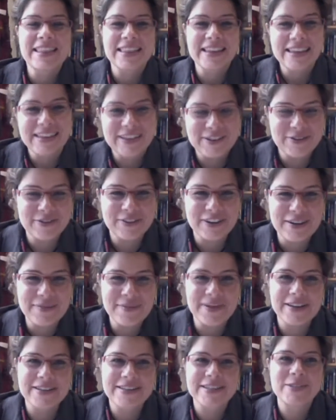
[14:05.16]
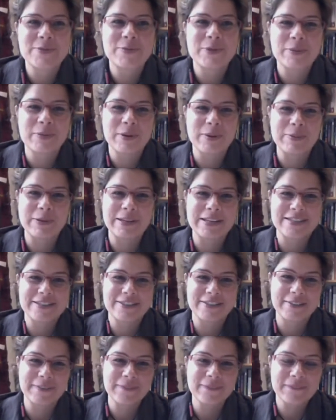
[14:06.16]
Thank you very much. It's been my
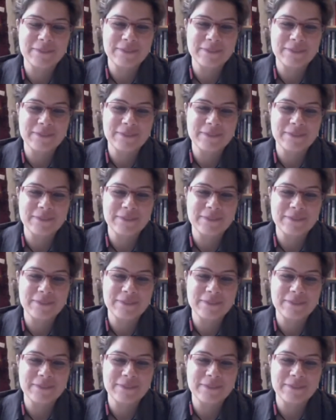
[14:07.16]
pleasure.